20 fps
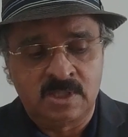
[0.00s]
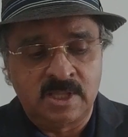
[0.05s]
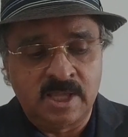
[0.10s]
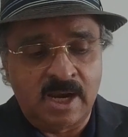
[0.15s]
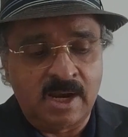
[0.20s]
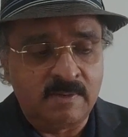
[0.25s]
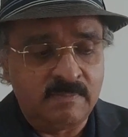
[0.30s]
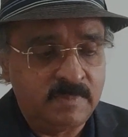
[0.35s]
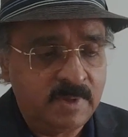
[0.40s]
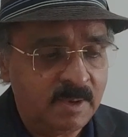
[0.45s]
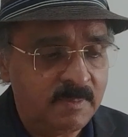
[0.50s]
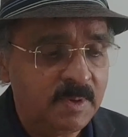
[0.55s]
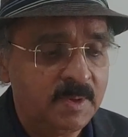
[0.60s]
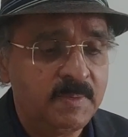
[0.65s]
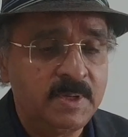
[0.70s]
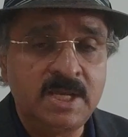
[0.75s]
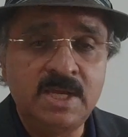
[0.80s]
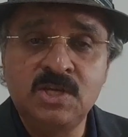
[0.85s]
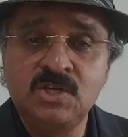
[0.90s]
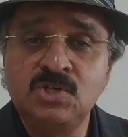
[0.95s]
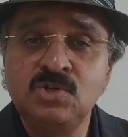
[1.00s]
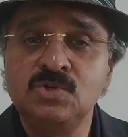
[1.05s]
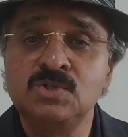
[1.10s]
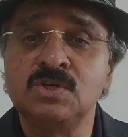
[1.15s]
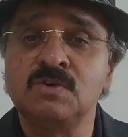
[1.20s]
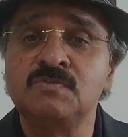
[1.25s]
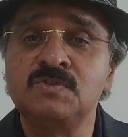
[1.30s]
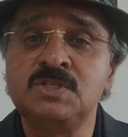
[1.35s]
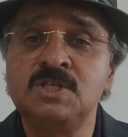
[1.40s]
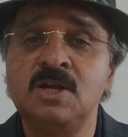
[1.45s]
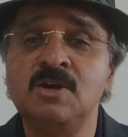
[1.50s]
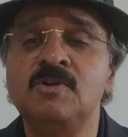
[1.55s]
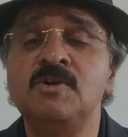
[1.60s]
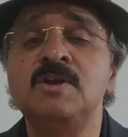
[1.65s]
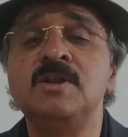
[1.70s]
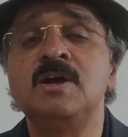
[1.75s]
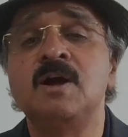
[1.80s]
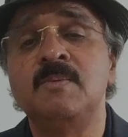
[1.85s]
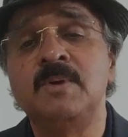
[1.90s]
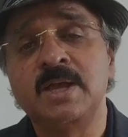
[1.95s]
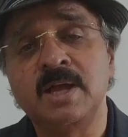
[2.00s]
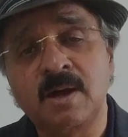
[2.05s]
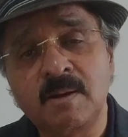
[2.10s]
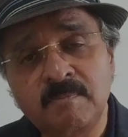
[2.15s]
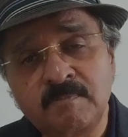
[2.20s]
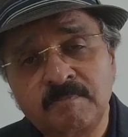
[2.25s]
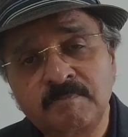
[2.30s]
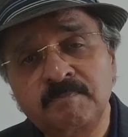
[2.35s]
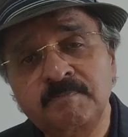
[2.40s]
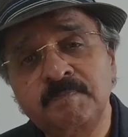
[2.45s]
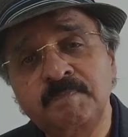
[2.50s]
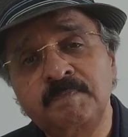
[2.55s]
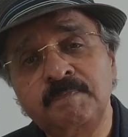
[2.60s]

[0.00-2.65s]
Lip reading: There may be issues of children coming up,